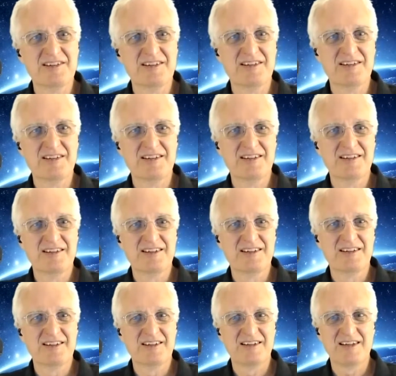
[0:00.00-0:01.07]
If
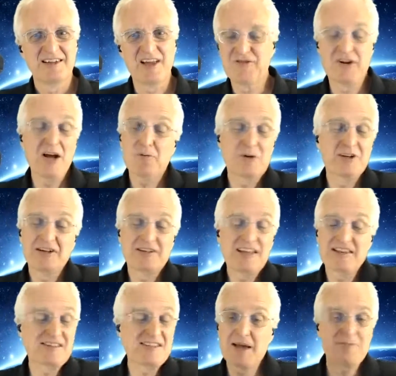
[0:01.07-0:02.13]
you're not willing to take
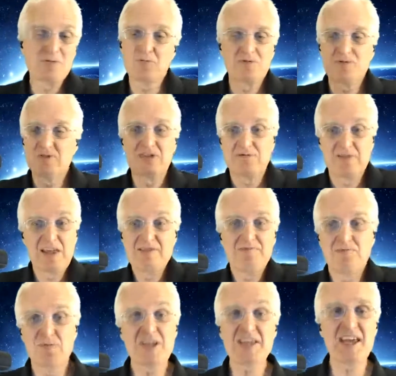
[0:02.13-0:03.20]
the steps,
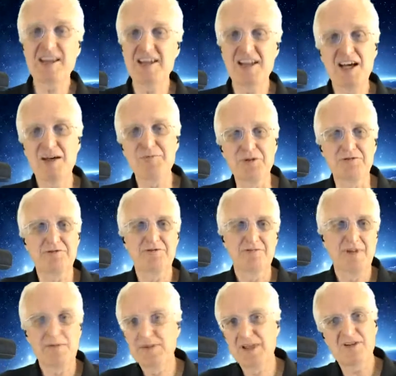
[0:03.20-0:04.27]
then we can't help you.
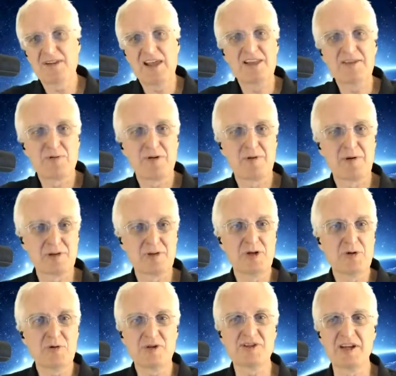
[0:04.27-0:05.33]
I mean, that's pretty much what you
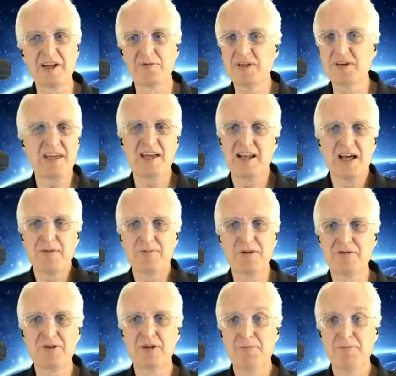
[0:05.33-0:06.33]
were saying. We can't help you.